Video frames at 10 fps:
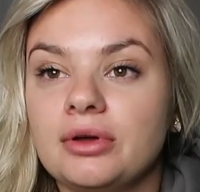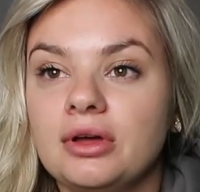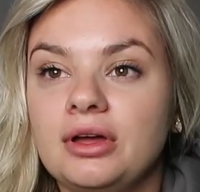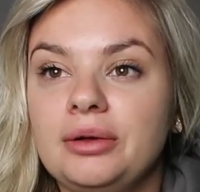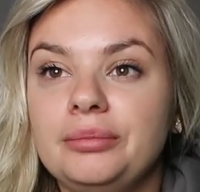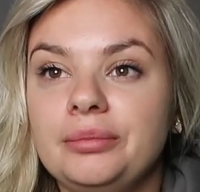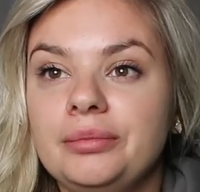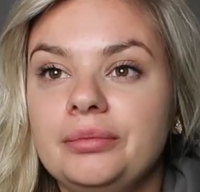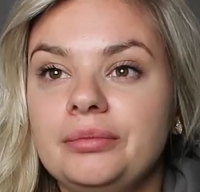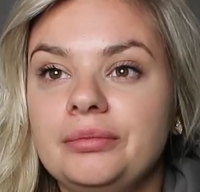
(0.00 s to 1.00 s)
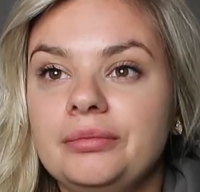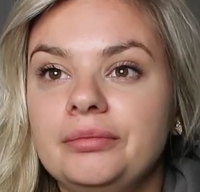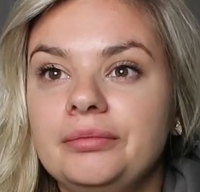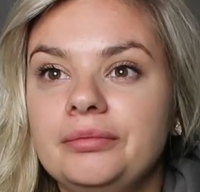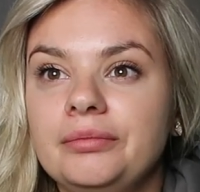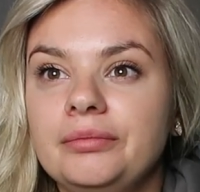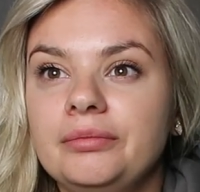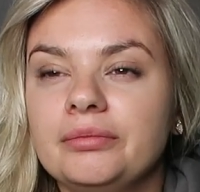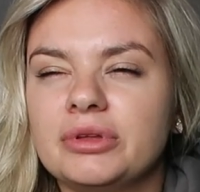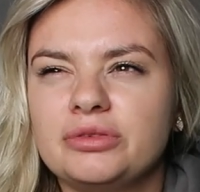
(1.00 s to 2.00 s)

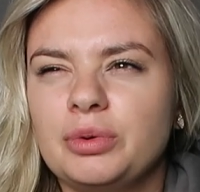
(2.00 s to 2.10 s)
That's